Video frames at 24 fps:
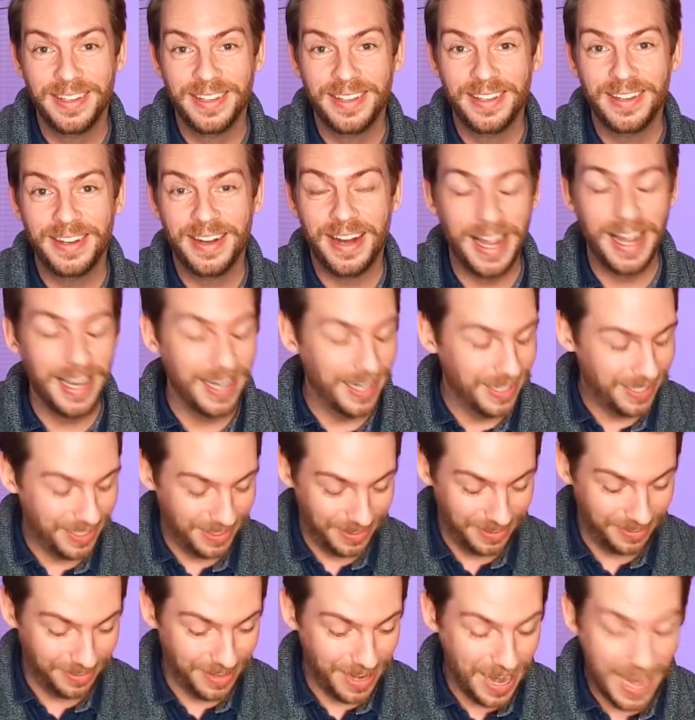I
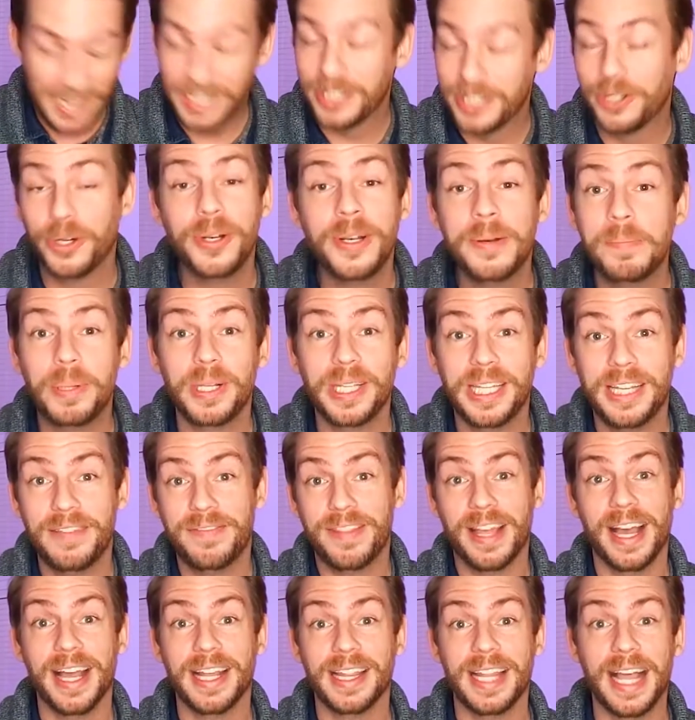I couldn't believe
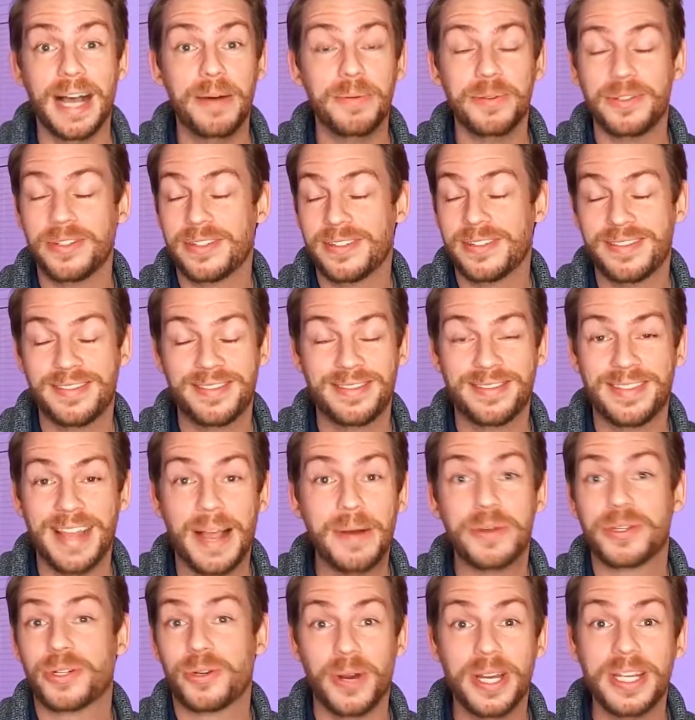that. That was that
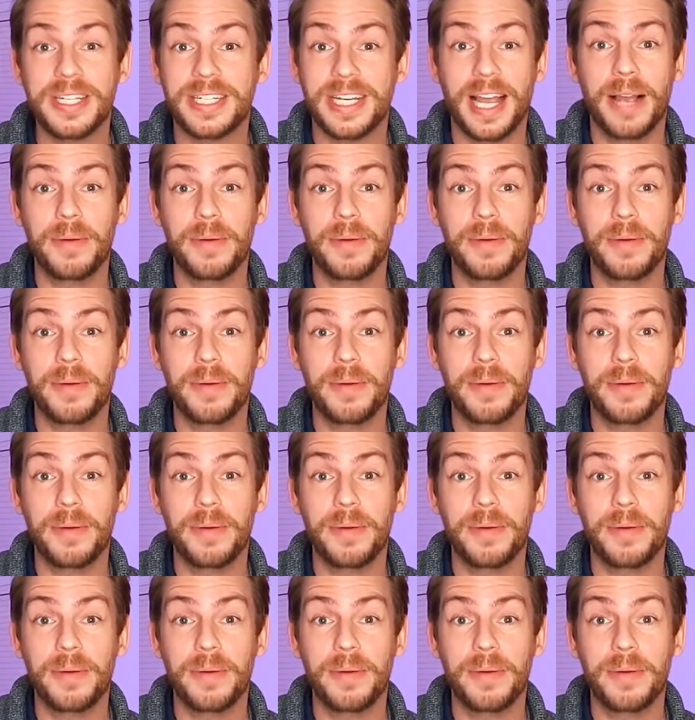was crazy.